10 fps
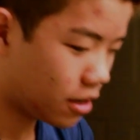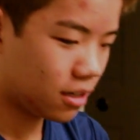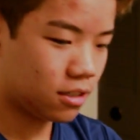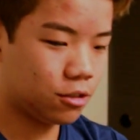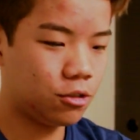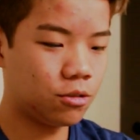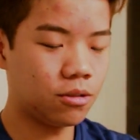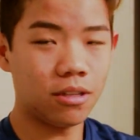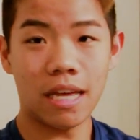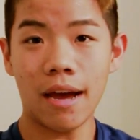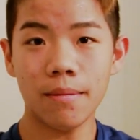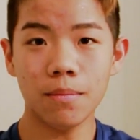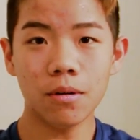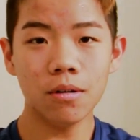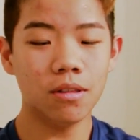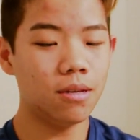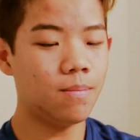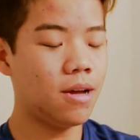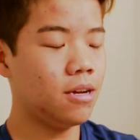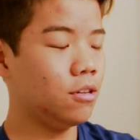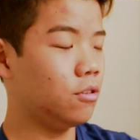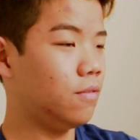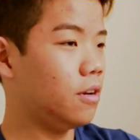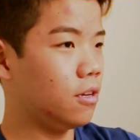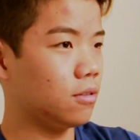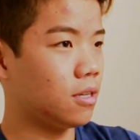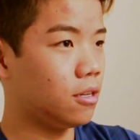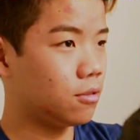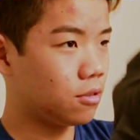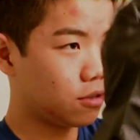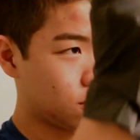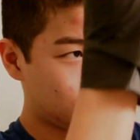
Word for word: guys enjoy that more than my other videos I used to do,